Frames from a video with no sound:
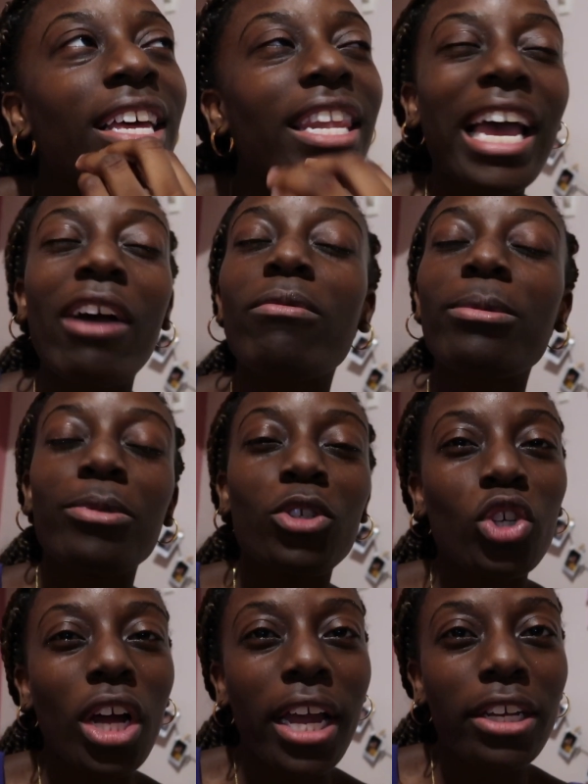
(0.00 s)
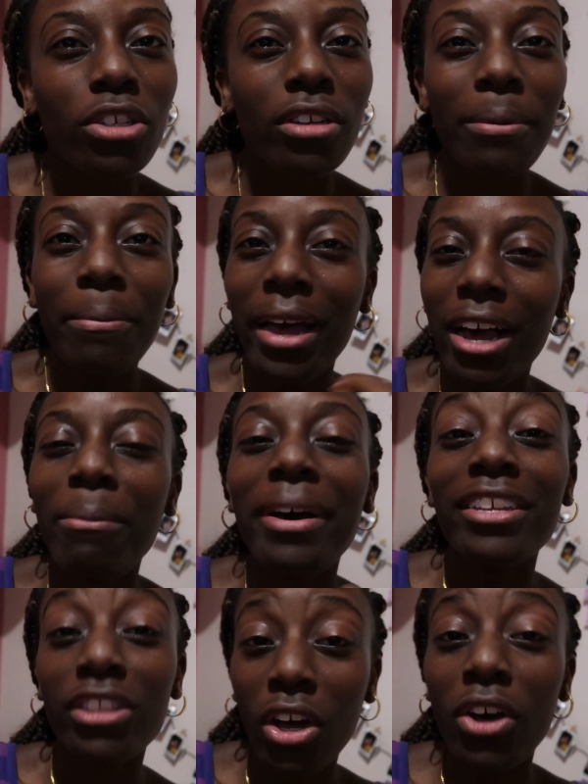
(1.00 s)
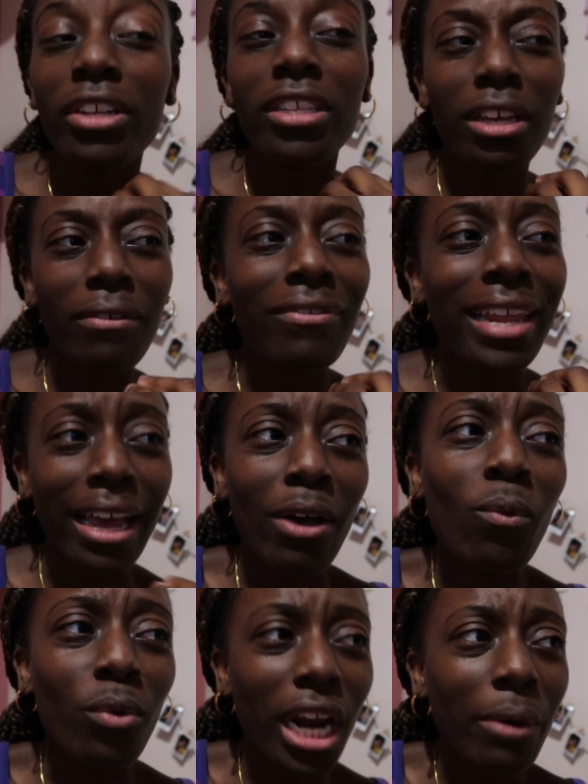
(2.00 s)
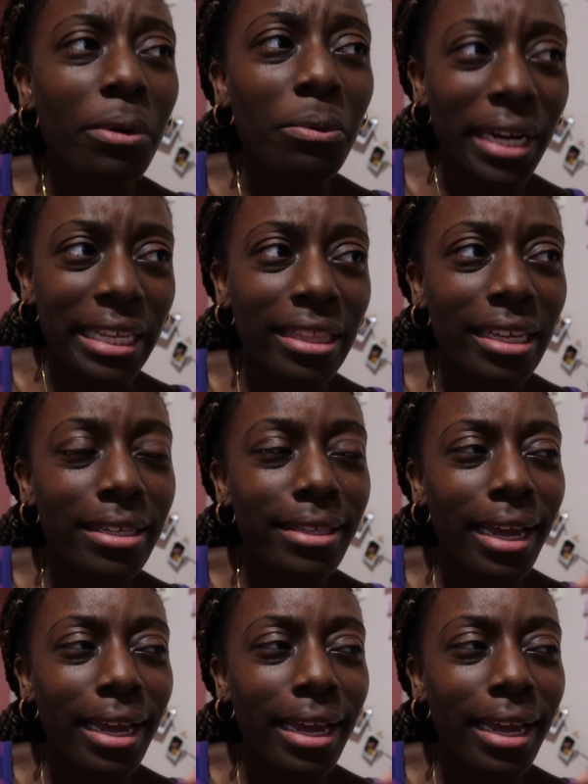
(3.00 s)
Like, I've been trying to compile my thoughts of, like, what I would rate this.